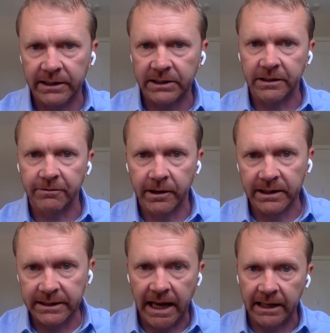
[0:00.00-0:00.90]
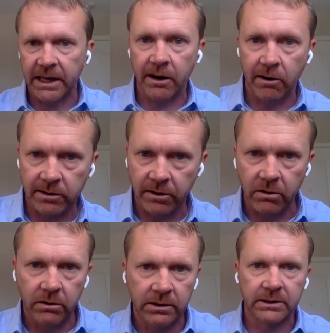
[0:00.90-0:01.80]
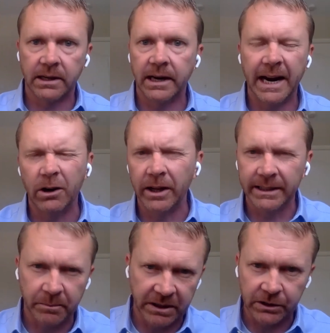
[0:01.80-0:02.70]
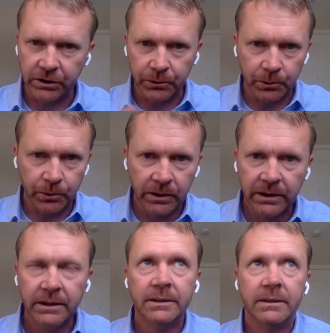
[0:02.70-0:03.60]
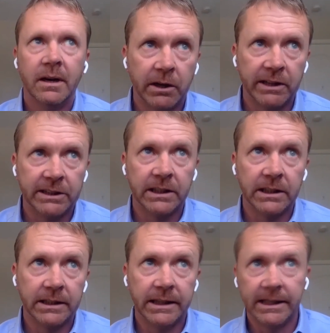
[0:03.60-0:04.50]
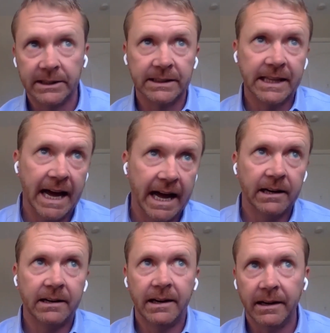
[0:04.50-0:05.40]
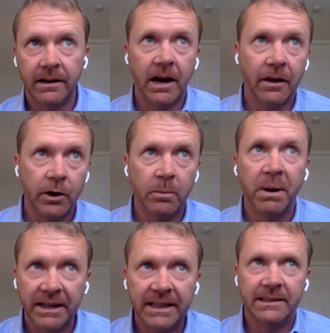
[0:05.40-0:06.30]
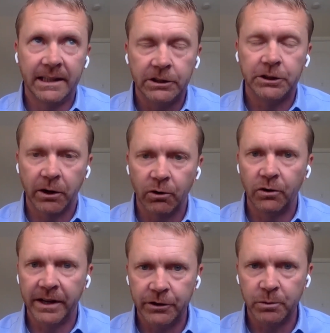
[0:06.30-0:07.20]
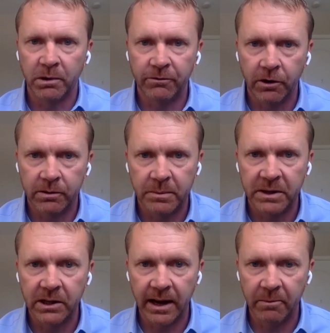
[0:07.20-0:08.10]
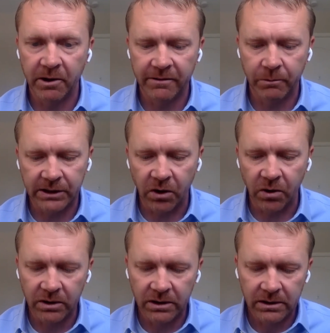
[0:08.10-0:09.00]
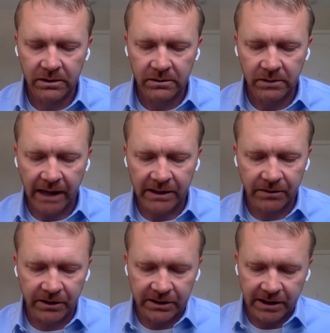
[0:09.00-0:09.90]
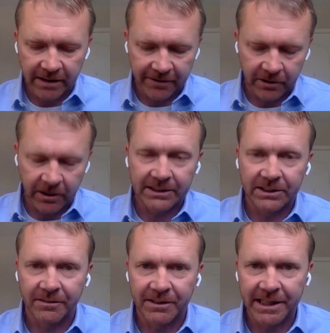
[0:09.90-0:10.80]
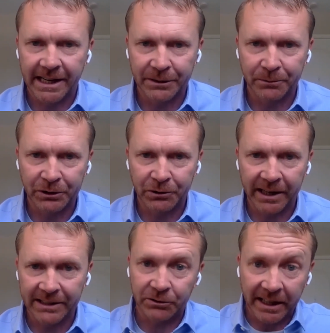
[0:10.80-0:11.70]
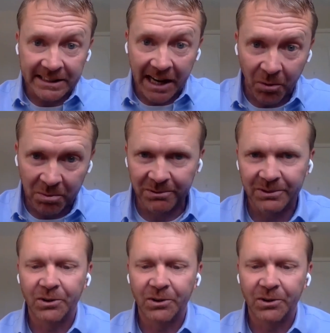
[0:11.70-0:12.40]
It's different. It's not as hierarchical. It's not, and I don't like to be too generation this is that and other, but in general, they do prefer to be collaborative. So lots of good stuff here, lots of stuff that ties in with strengths. Strengths help.